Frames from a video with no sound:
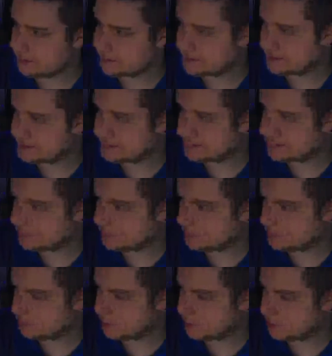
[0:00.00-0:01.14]
I said, we
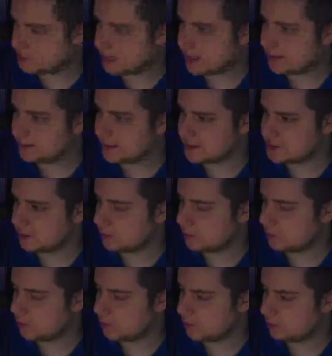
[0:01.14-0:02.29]
were tracking that tornado
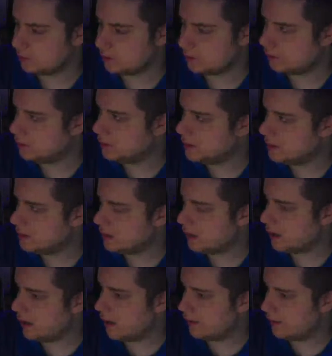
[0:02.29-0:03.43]
warning earlier.
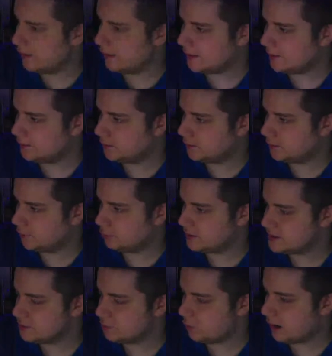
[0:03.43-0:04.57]
And the
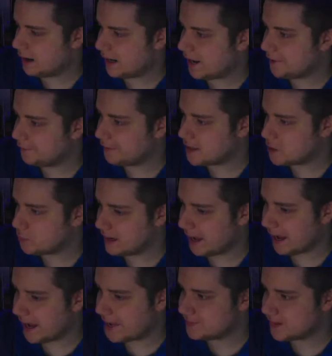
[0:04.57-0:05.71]
reason why I think we
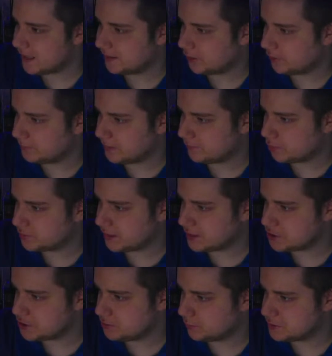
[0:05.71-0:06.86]
had that little bit of
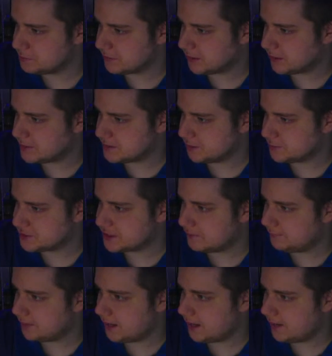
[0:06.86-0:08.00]
rotation was because,
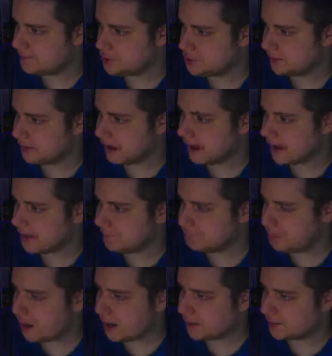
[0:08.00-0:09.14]
sometimes you can have
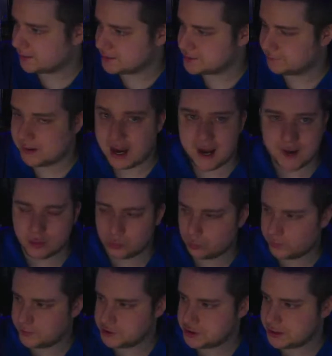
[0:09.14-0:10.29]
pockets of higher
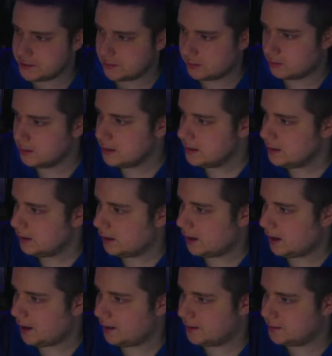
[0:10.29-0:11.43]
wind shear,
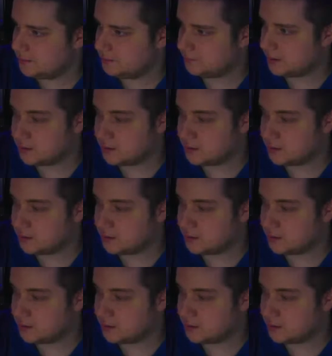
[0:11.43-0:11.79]
and,